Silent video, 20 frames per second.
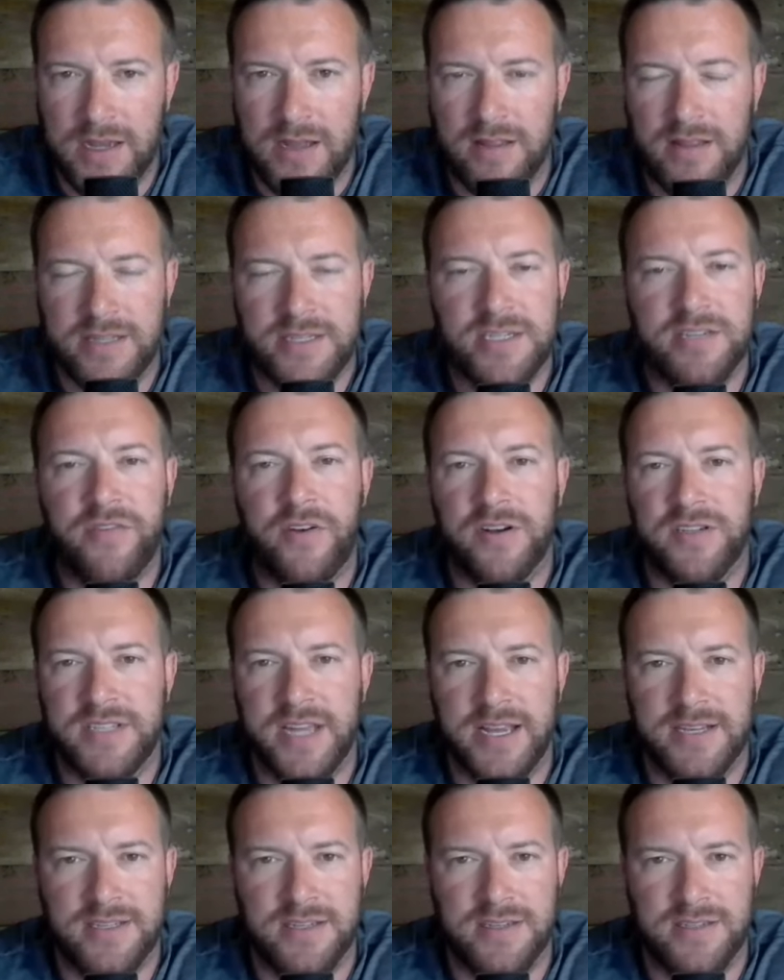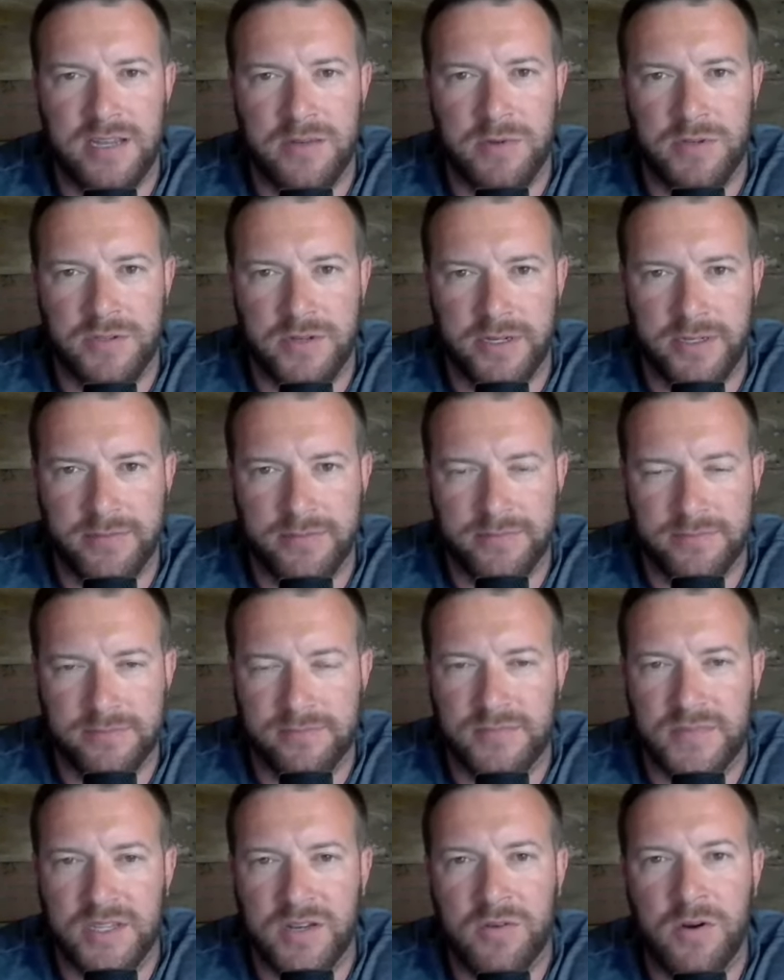This is first Exodus imagery.
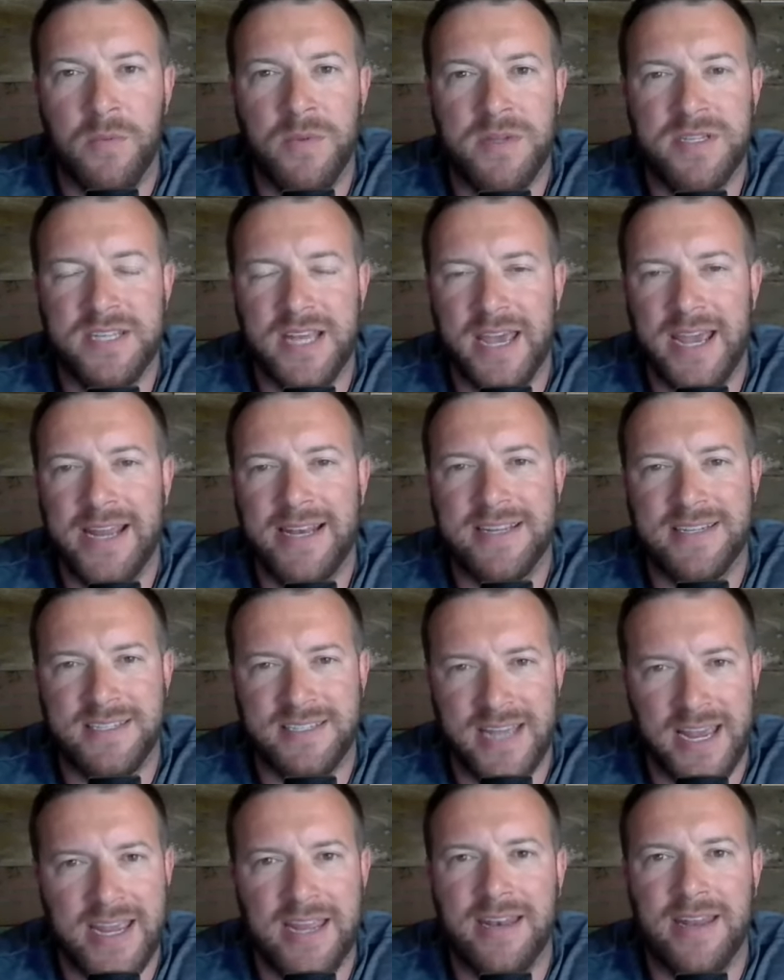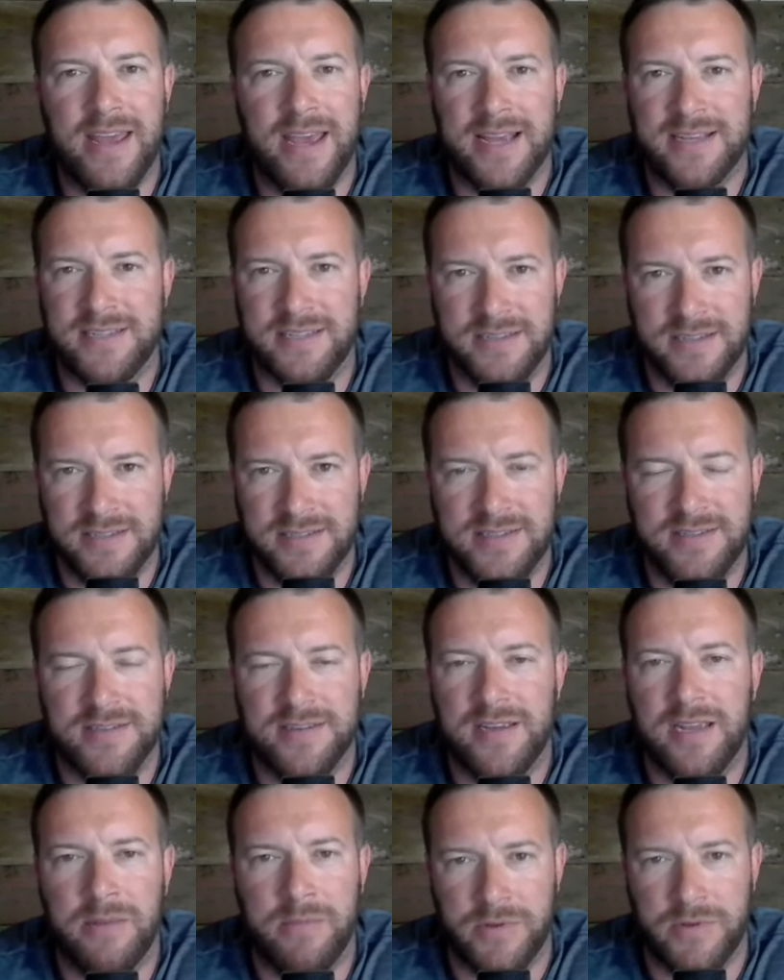Romans eight is second Exodus
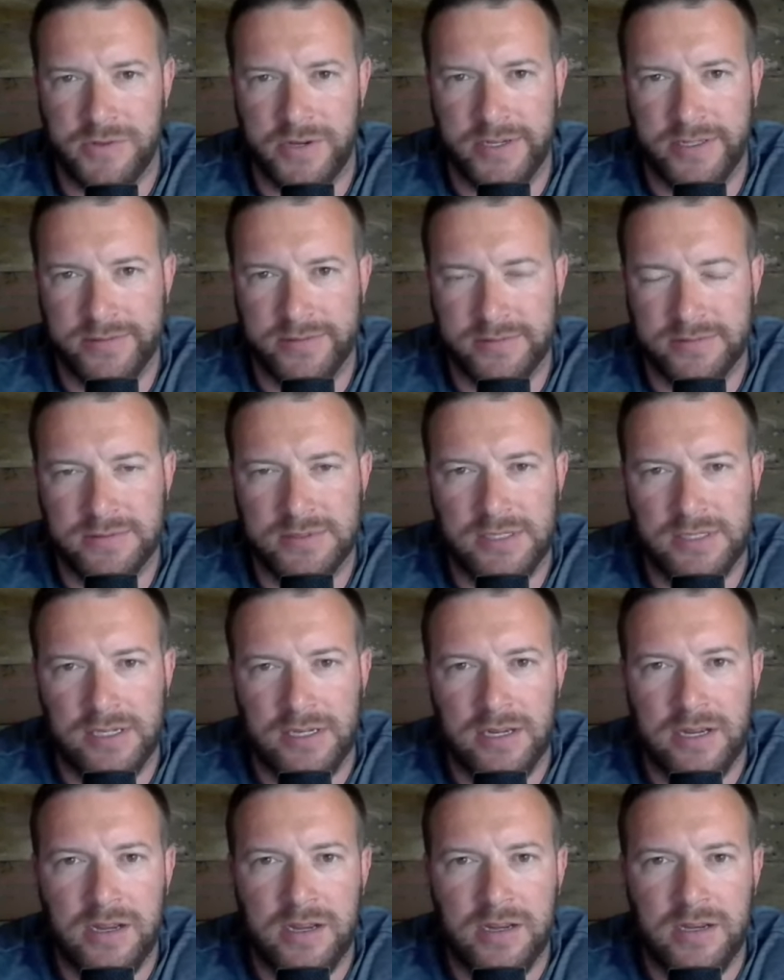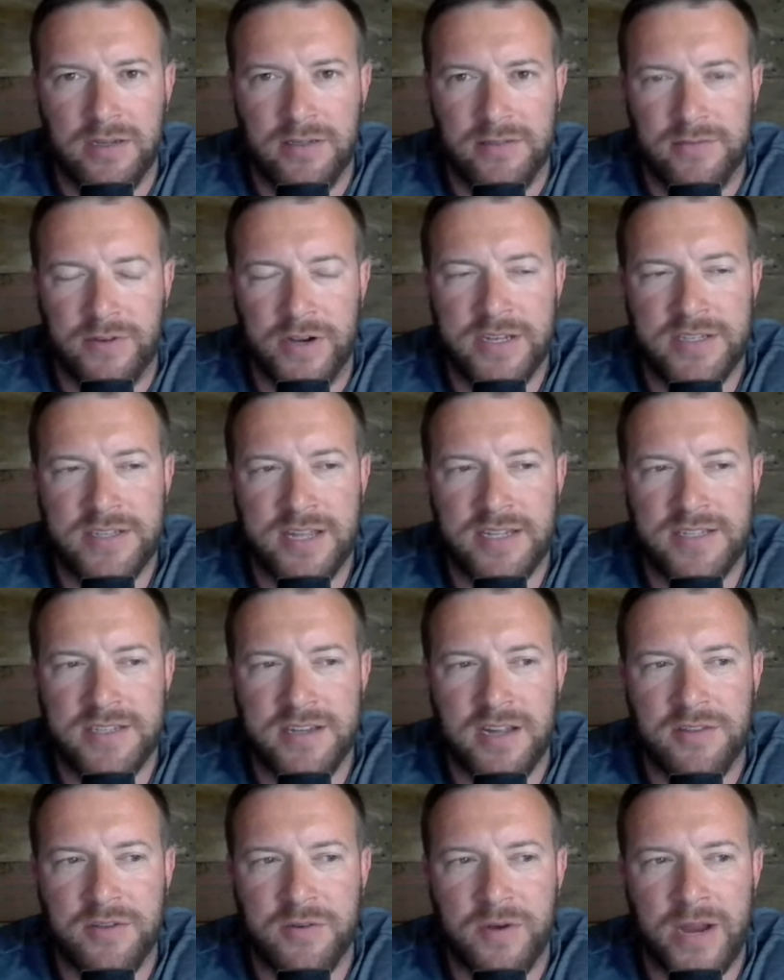imagery. Friends, that's
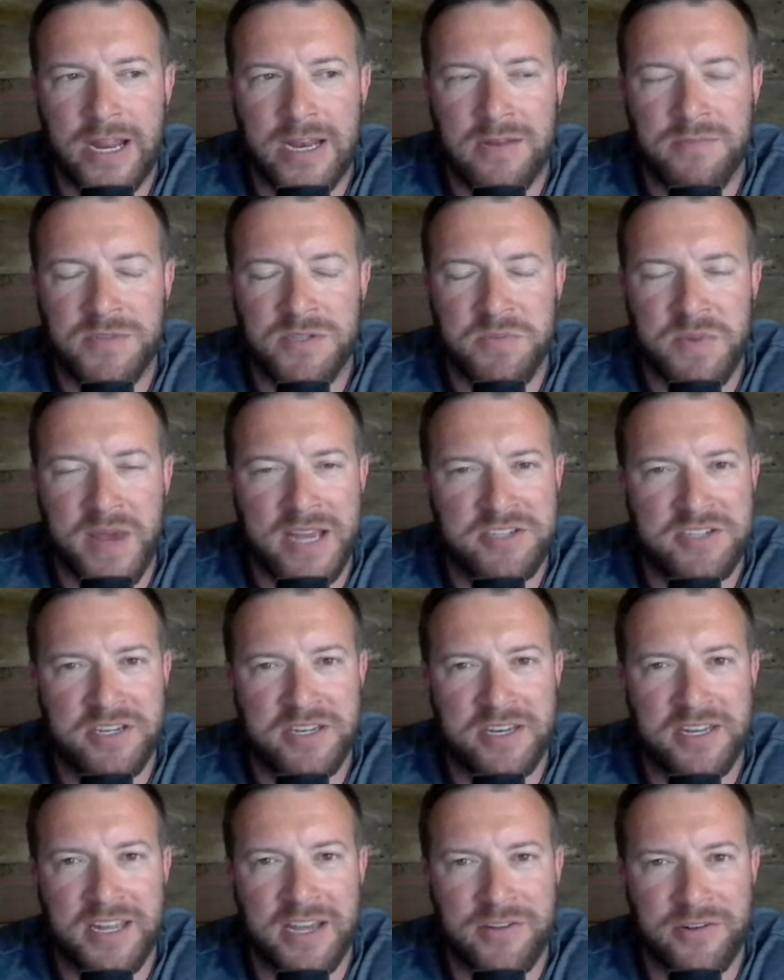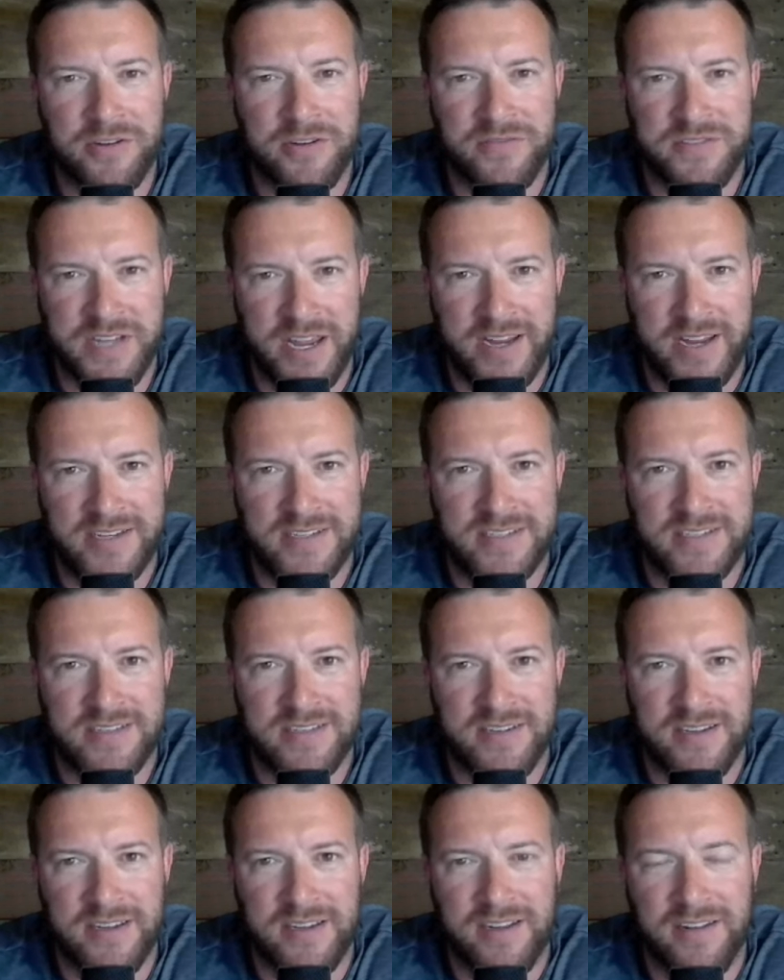not the random smashing together of text.
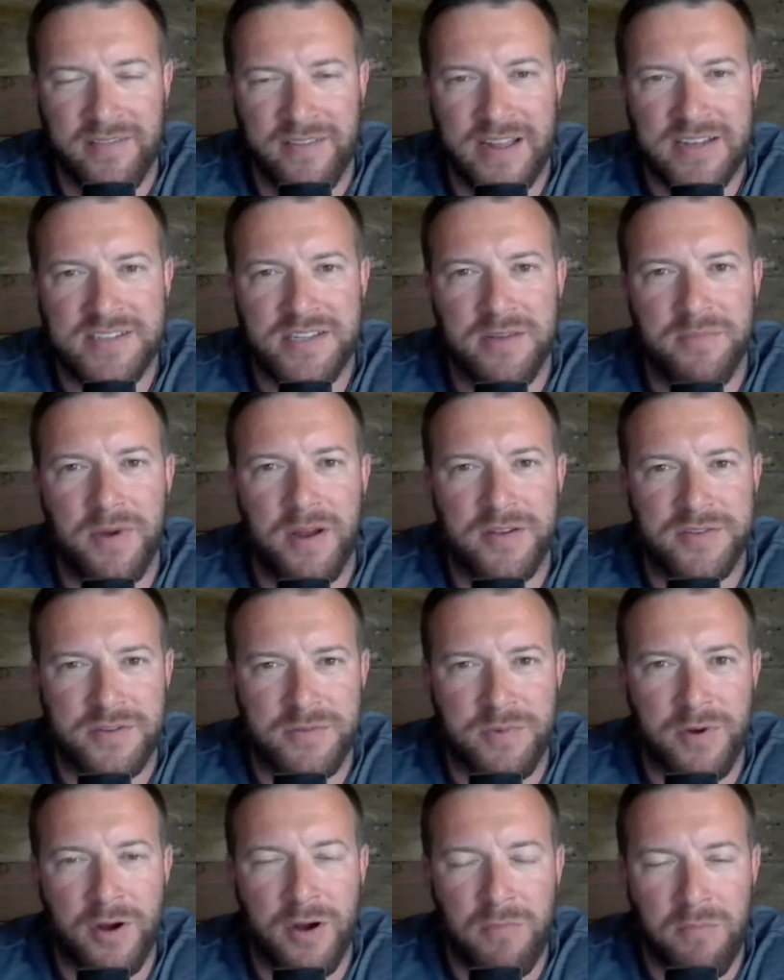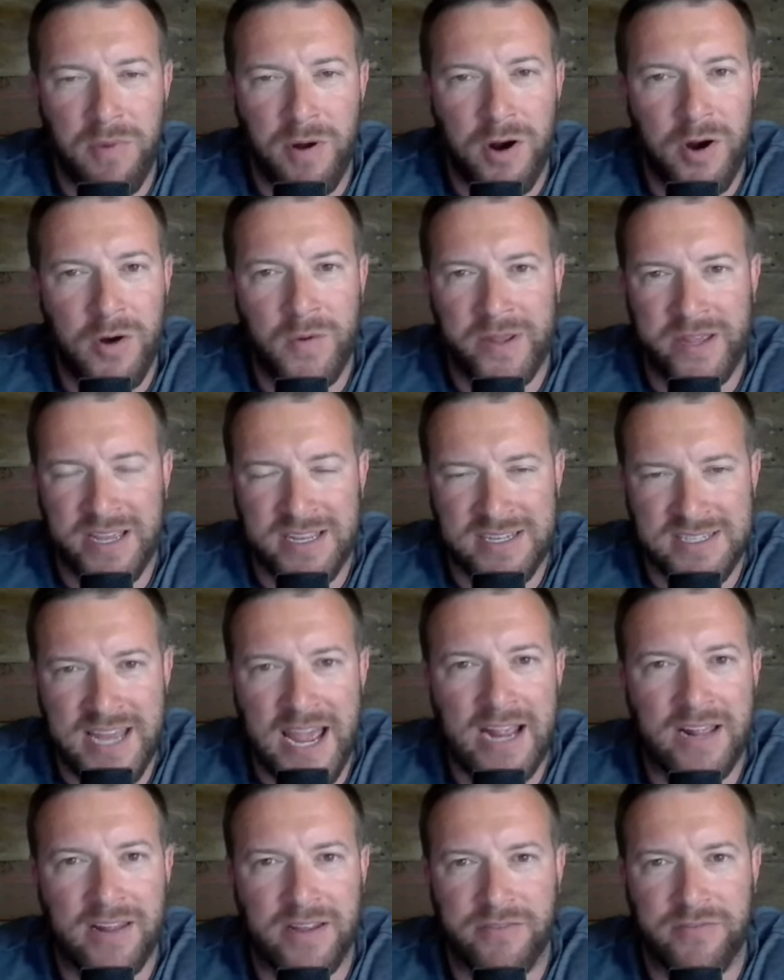That's the Apostle Paul borrowing
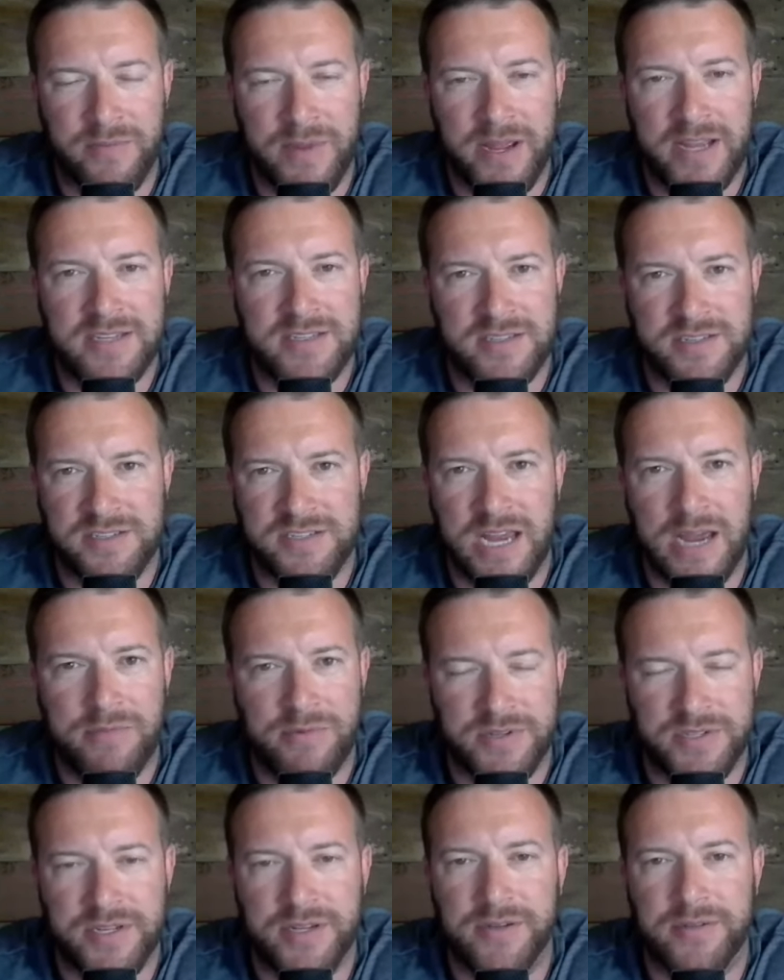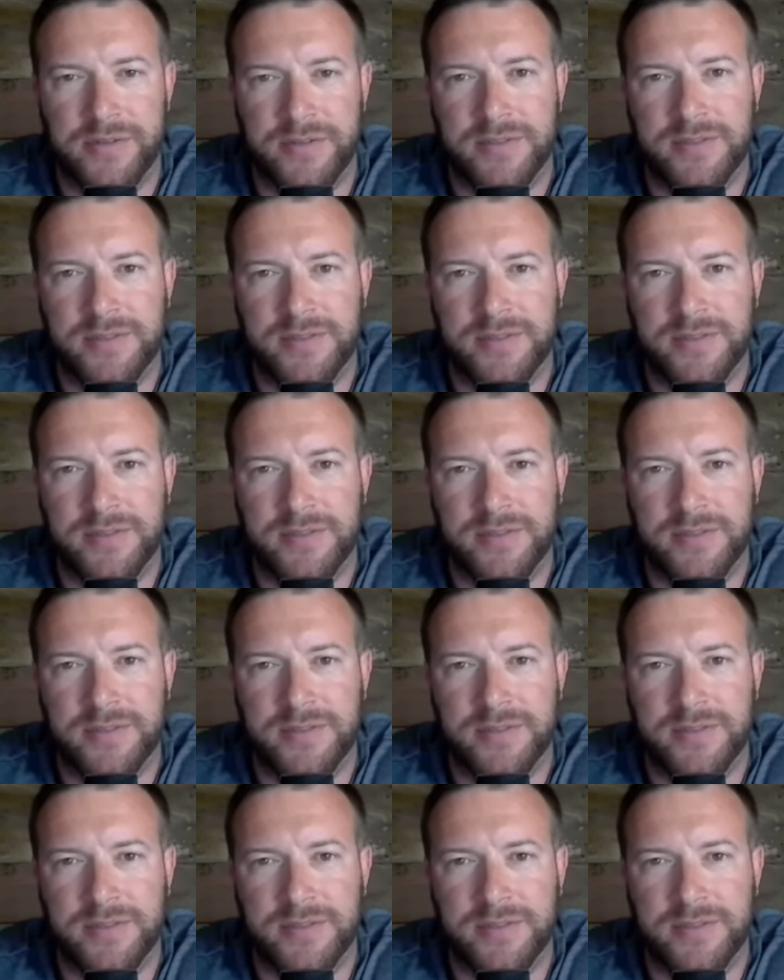exactly from Exodus chapter two.